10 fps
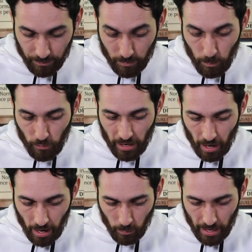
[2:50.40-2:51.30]
Moving
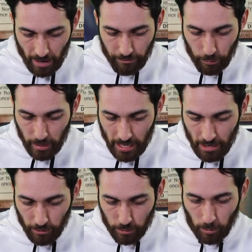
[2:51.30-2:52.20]
on, we have 3
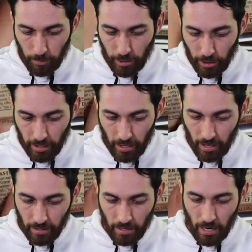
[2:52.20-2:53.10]
Evilswarm
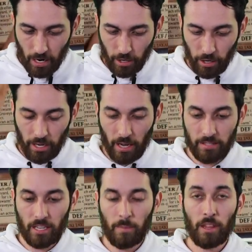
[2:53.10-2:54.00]
Kyrkion.
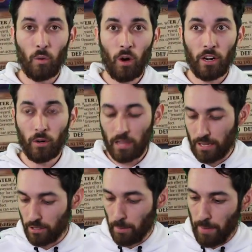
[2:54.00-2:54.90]
Kyrkion's going to be the one who
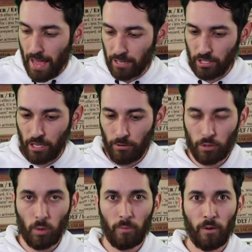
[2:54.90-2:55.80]
allows you to banish an
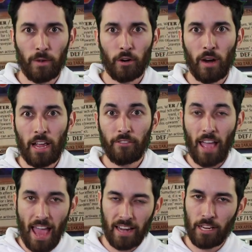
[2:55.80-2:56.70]
Evilswarm from your grave,
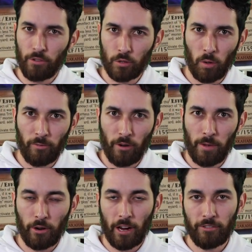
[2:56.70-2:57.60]
add an Evilswarm from
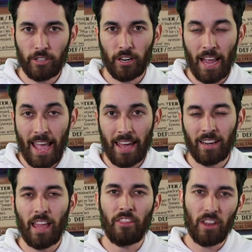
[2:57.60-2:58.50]
your grave to your
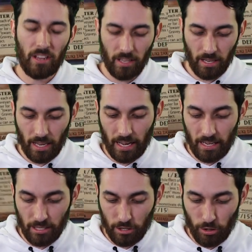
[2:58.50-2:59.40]
hand, and then get
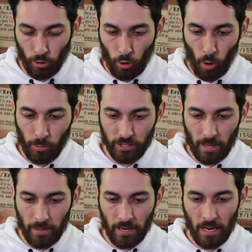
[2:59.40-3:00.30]
an additional normal
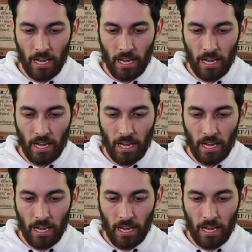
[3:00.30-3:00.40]
summon.